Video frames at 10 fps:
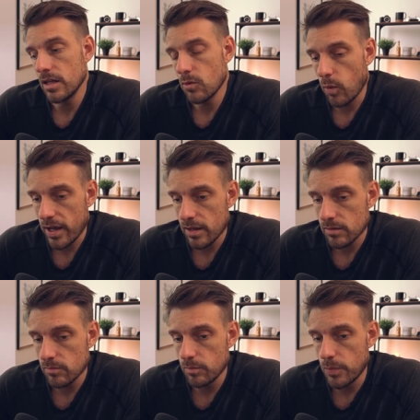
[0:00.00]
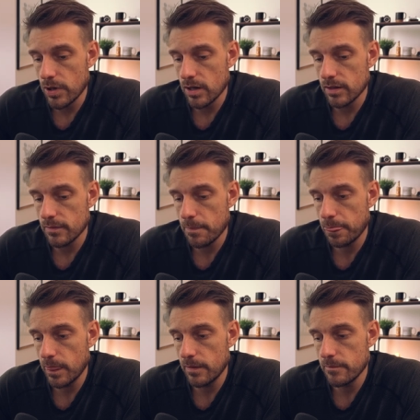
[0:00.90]
in a way, but
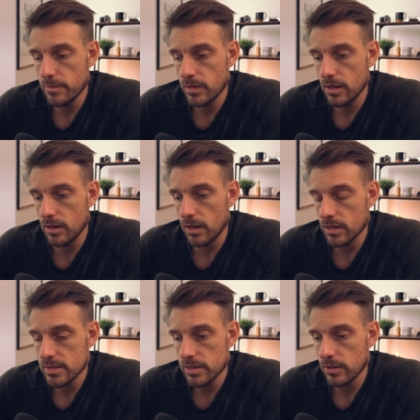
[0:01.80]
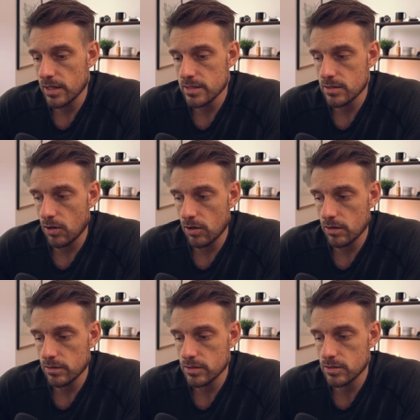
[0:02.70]
honestly you guys
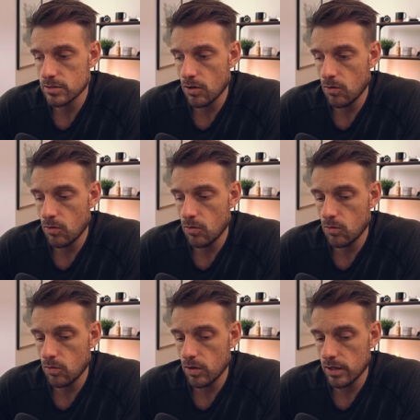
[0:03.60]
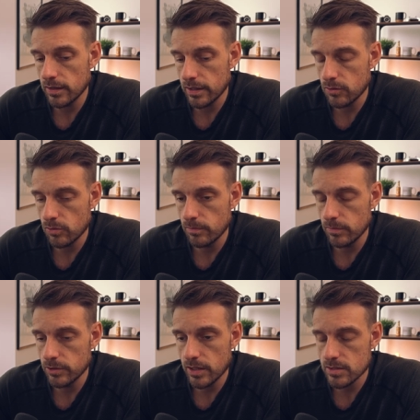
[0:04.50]
are so like you're
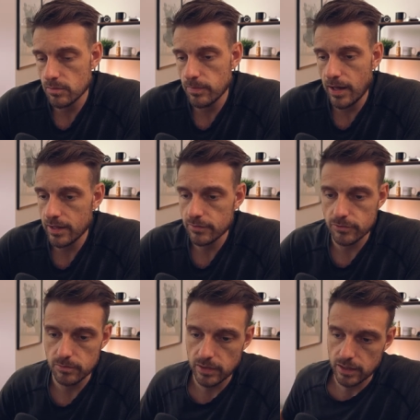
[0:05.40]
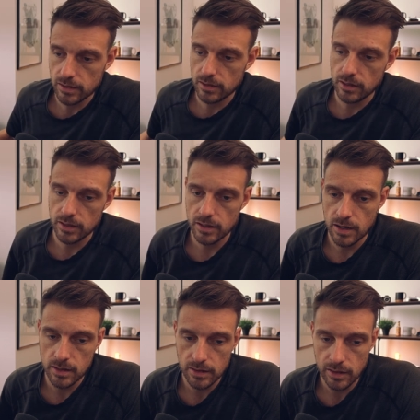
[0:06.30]
you guys are buying from like i
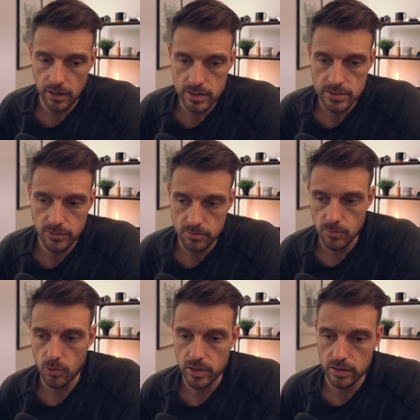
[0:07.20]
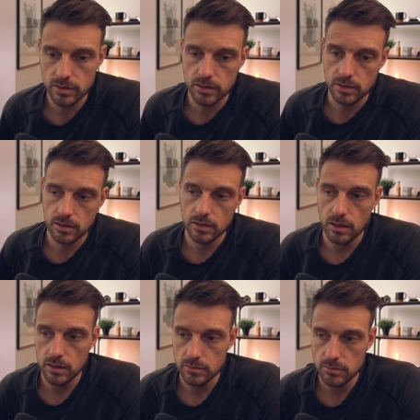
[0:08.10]
got clients from more than
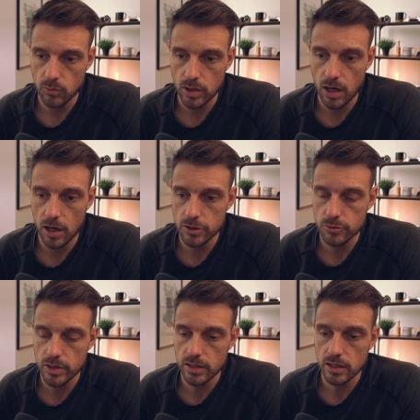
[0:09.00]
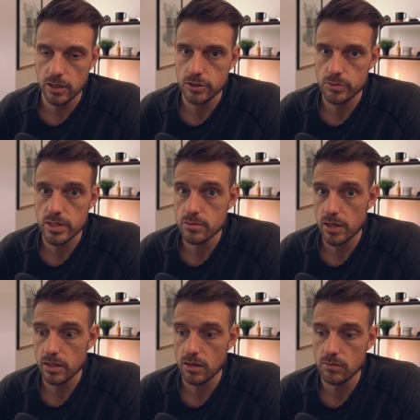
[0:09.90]
100 countries
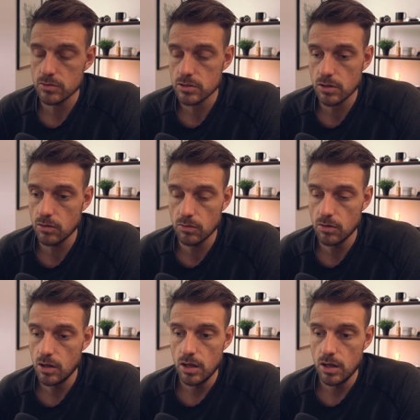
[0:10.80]
right now so